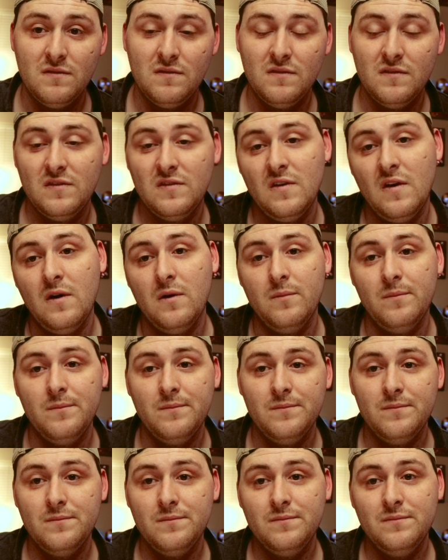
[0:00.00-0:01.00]
So
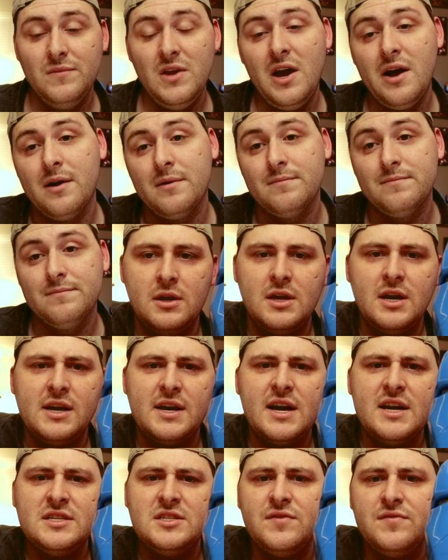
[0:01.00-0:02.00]
yeah, guys,